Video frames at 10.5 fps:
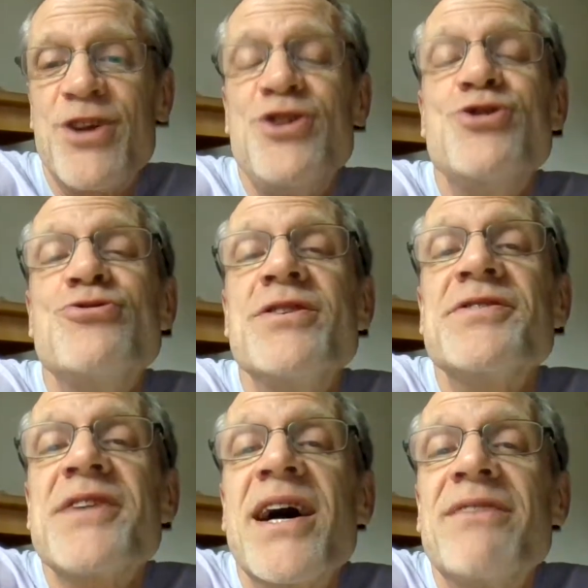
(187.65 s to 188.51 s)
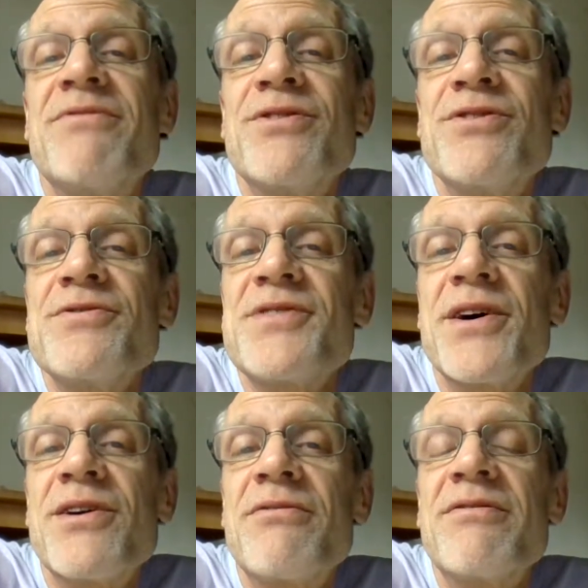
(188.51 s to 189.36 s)
You decide for
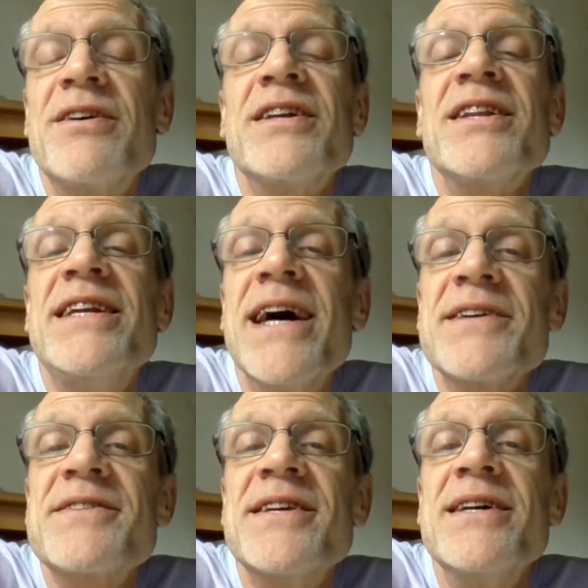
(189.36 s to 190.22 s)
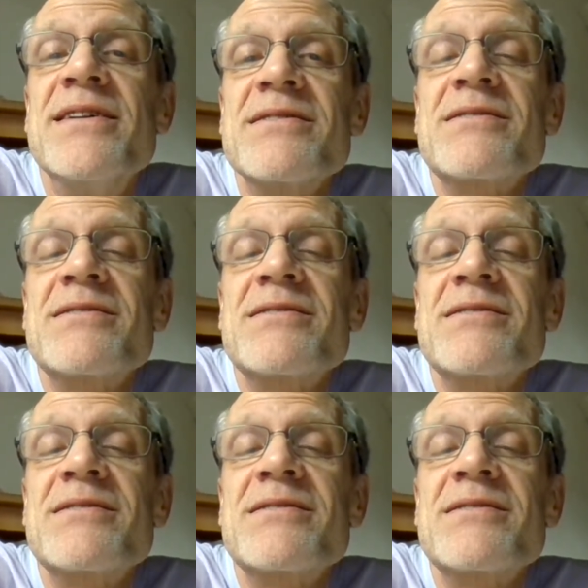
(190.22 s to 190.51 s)
yourself. Yes, it is